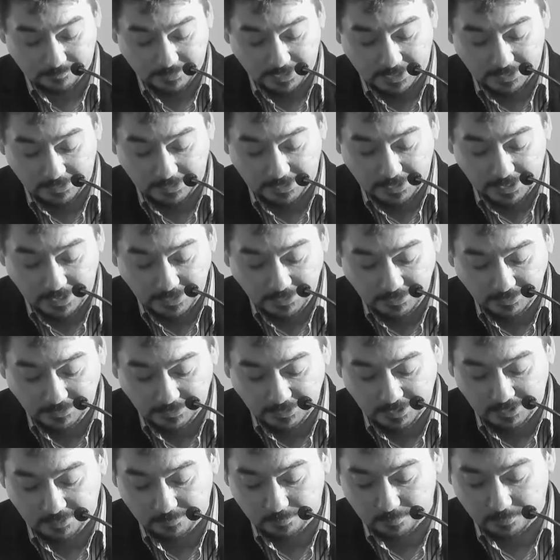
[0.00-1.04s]
at any
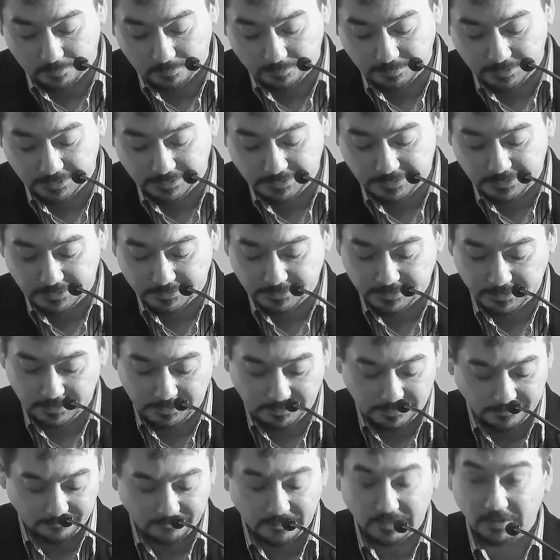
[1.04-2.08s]
table discussing
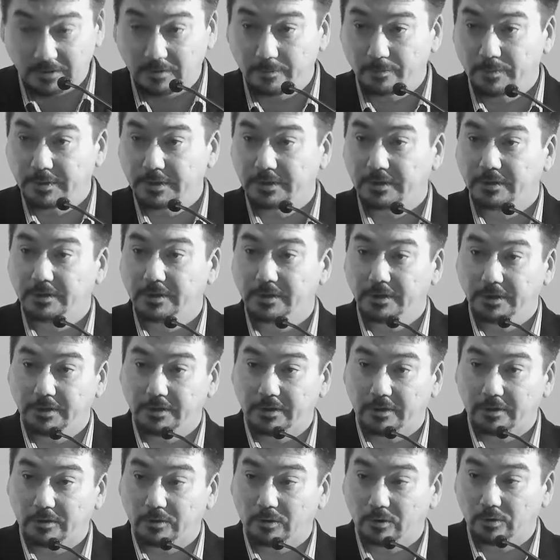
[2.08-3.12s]
development in
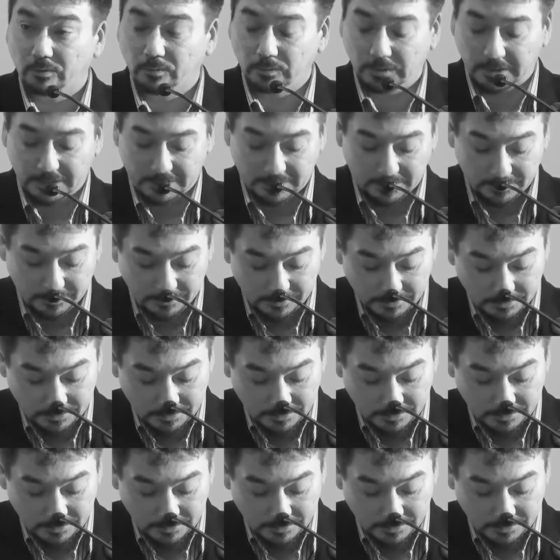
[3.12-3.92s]
our homeland.